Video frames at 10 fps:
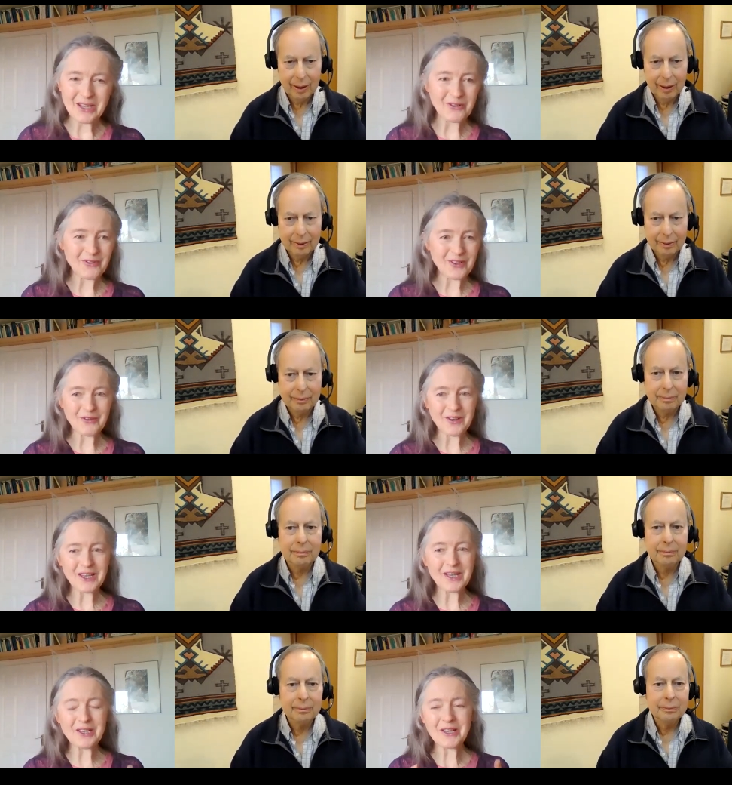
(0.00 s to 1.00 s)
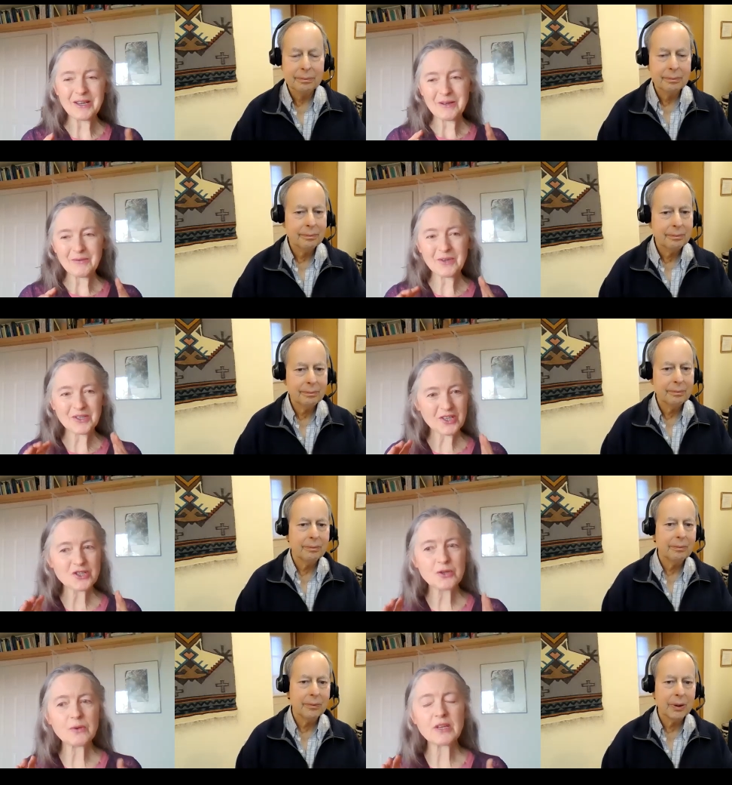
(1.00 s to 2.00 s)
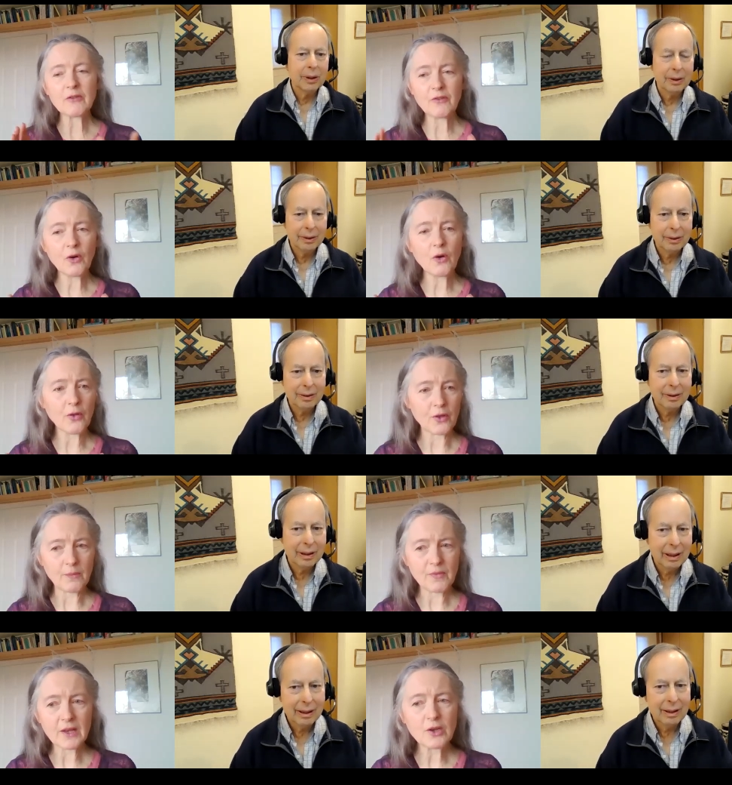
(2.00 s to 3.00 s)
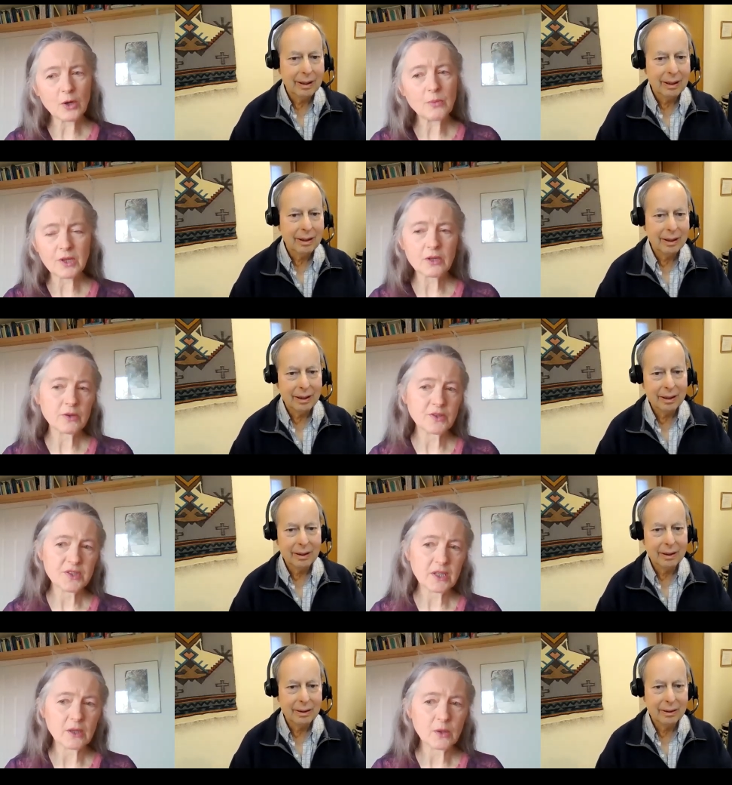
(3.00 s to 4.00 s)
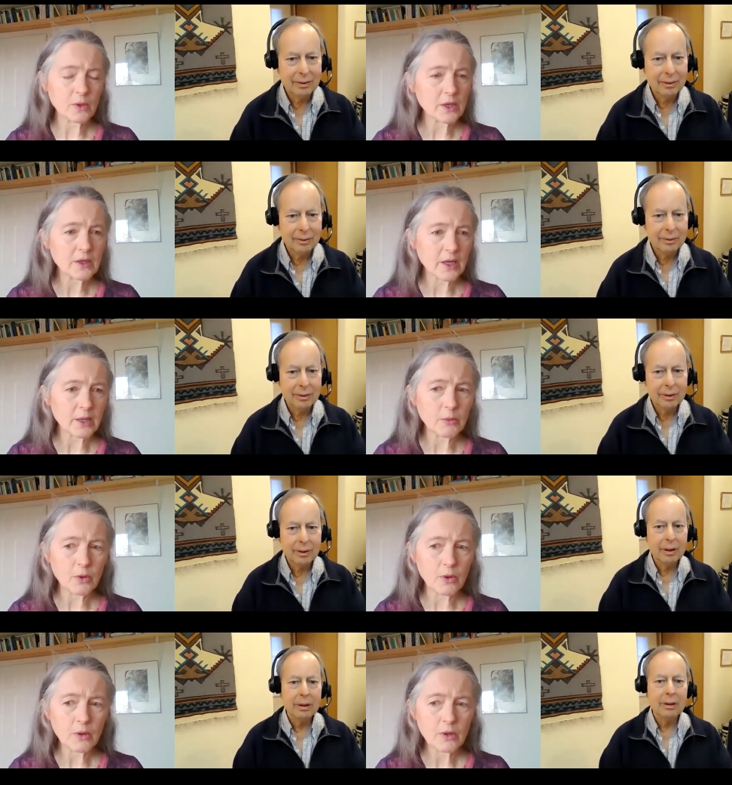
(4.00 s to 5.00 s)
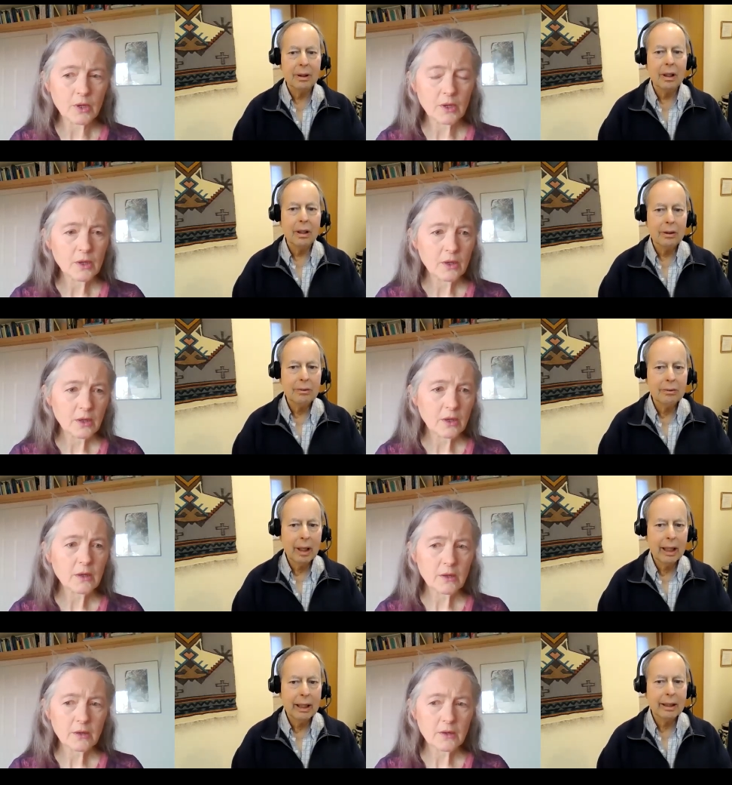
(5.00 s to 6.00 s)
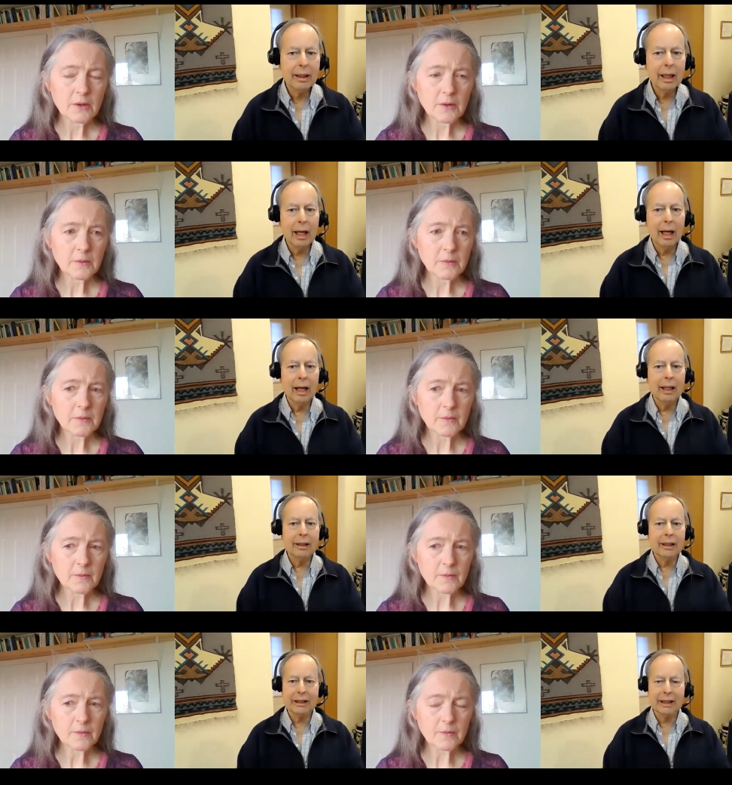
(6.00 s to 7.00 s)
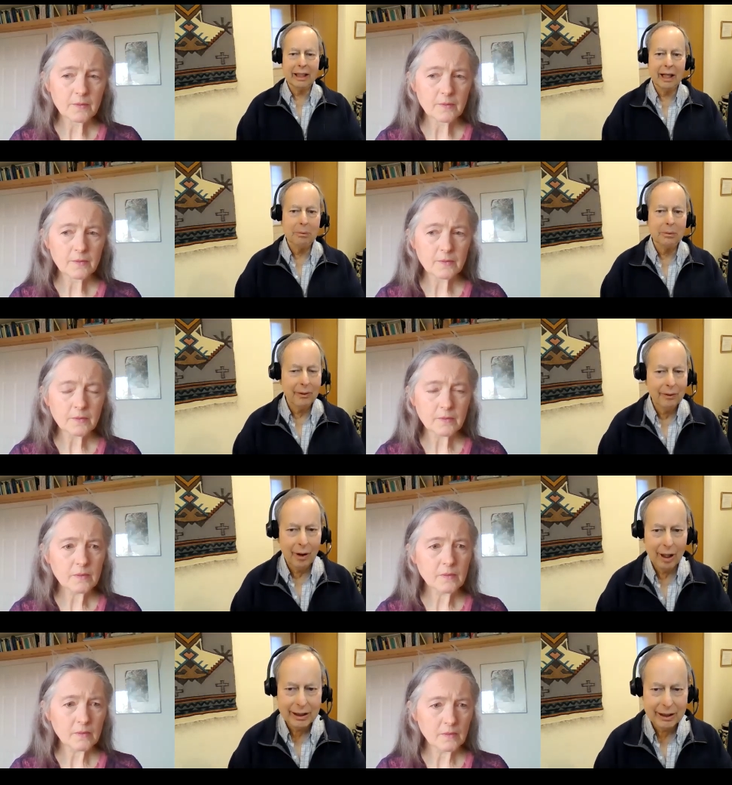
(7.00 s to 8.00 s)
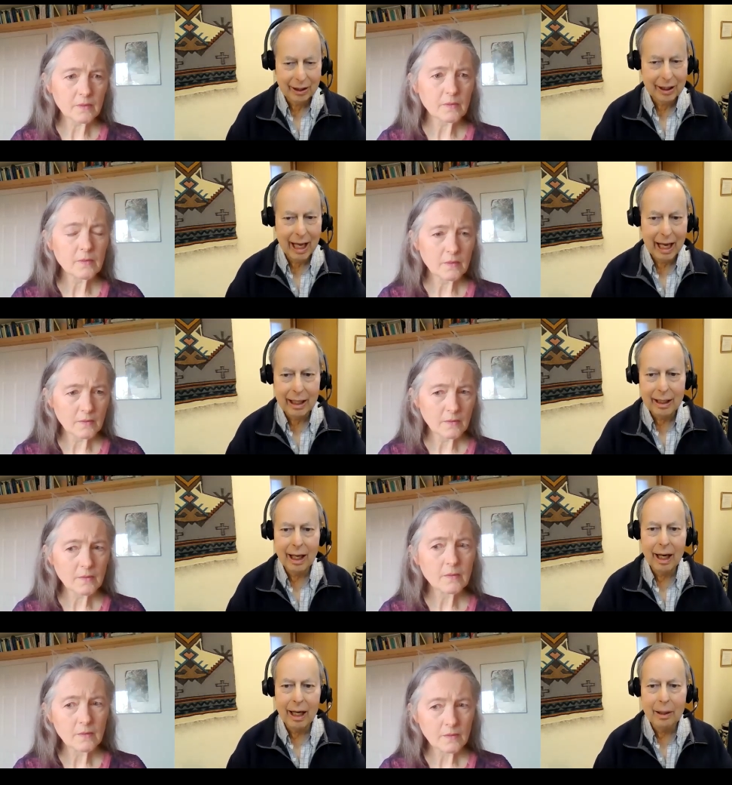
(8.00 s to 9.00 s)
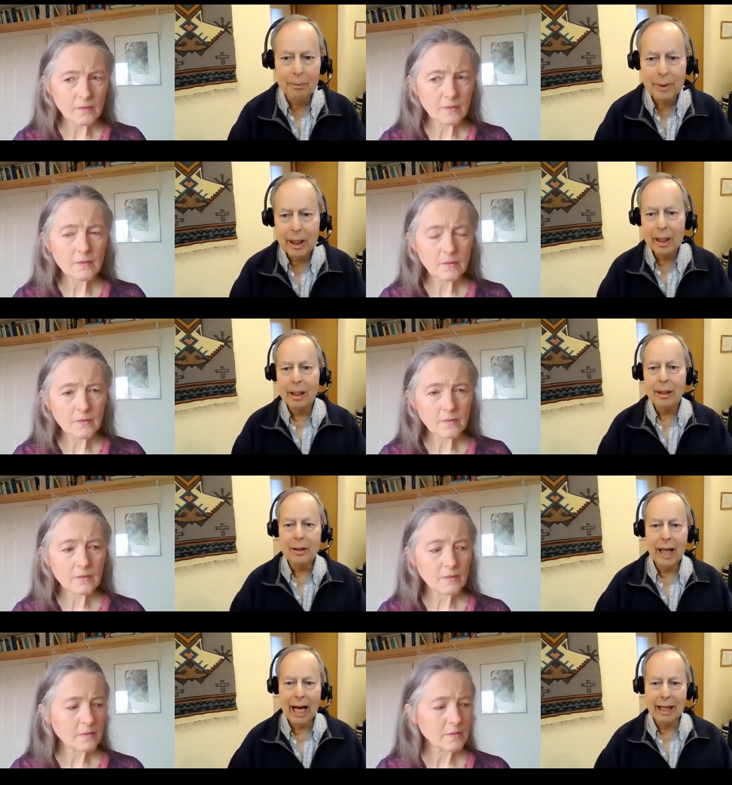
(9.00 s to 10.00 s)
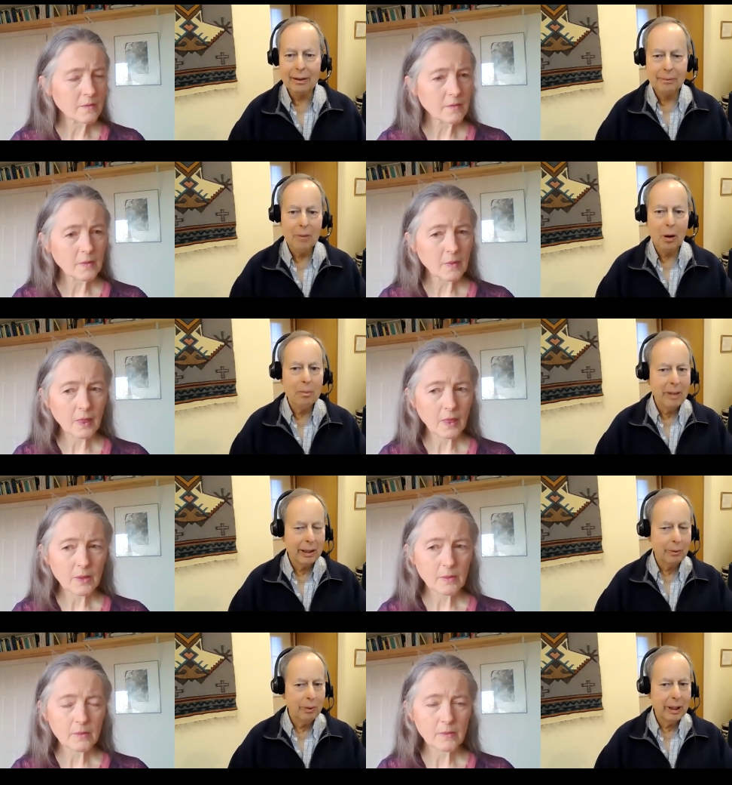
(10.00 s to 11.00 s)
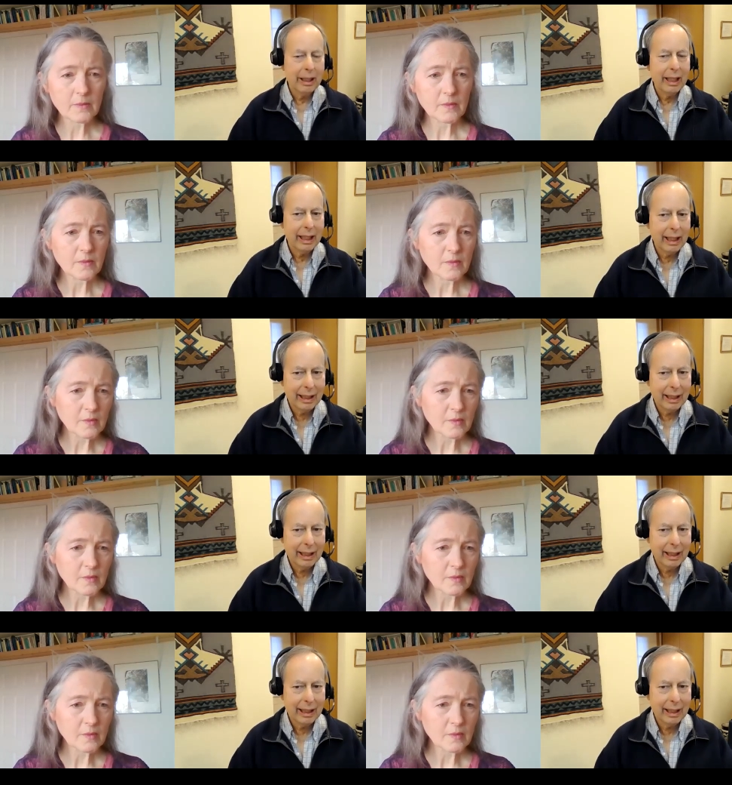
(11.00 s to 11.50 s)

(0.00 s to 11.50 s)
Speaker 1: if if he was just doing it for them, then nobody could steal the work anymore.
Speaker 2: Right, and just a couple of thoughts on that. Um, that moment when he